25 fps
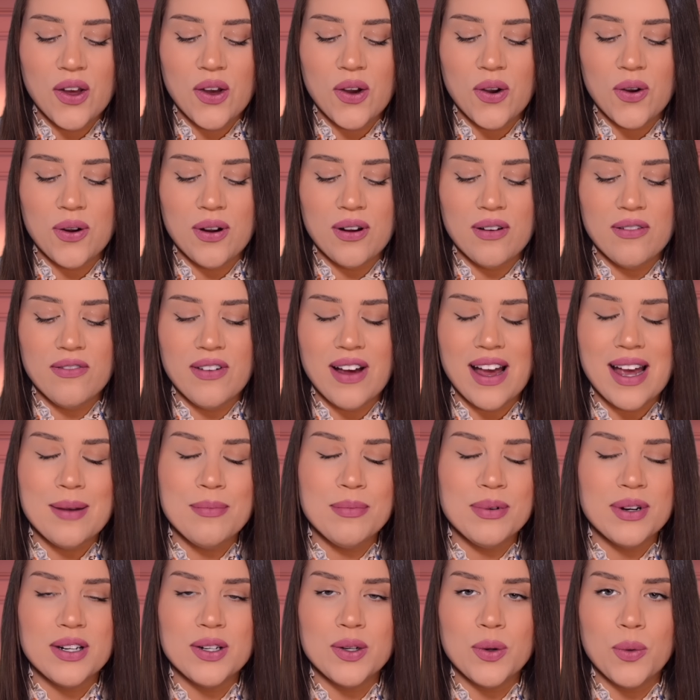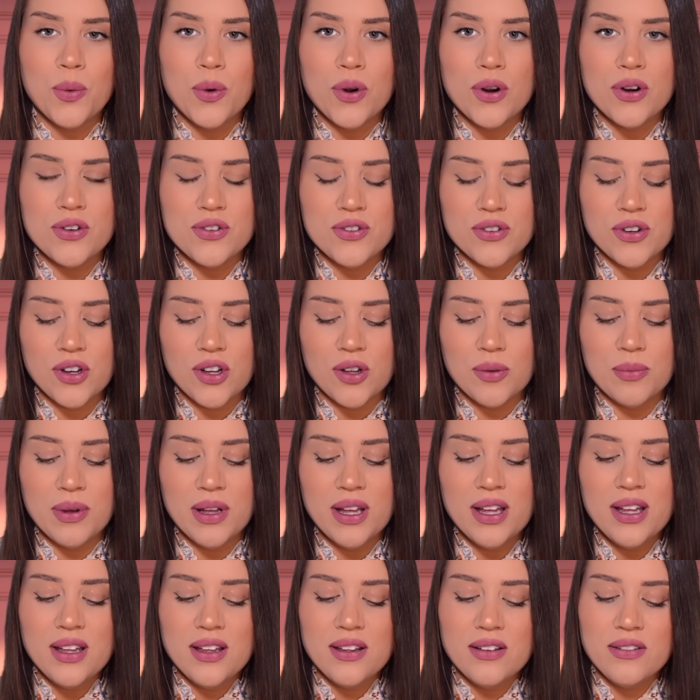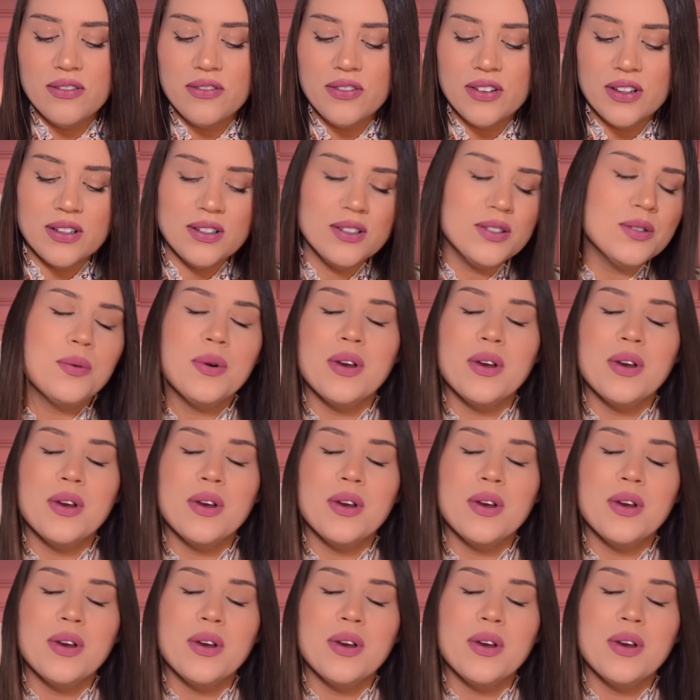or a vibrant wardrobe filled